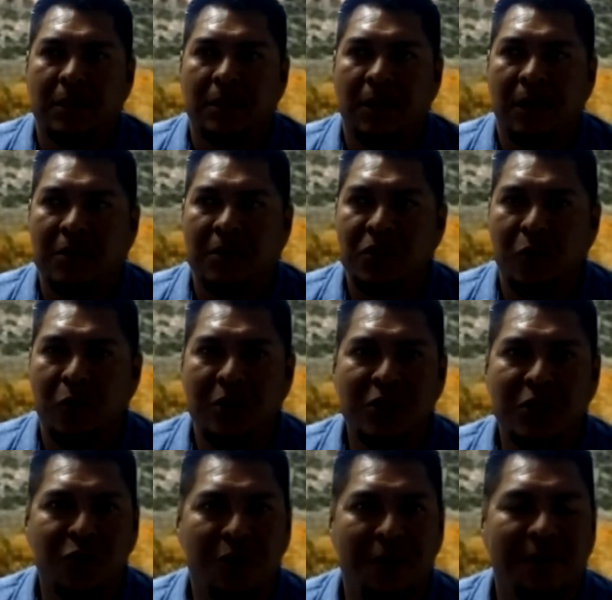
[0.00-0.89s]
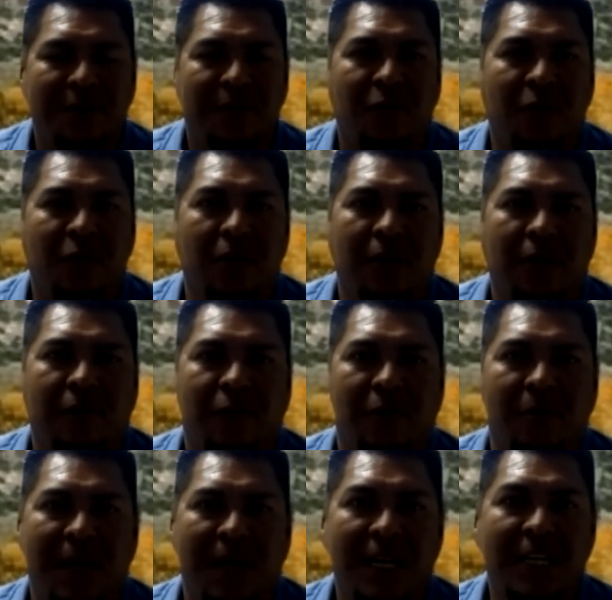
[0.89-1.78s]
long story short
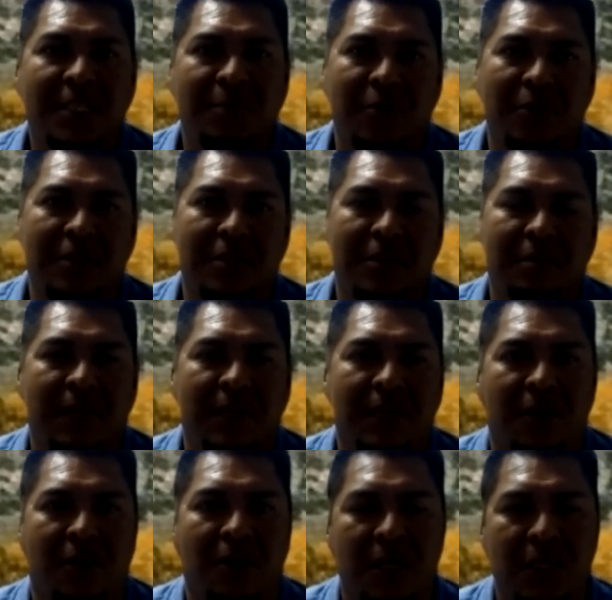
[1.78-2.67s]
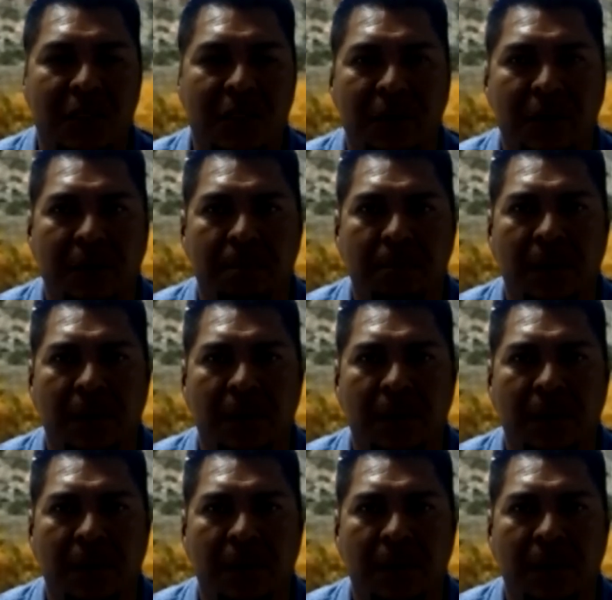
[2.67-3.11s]
for my experience being incarcerated.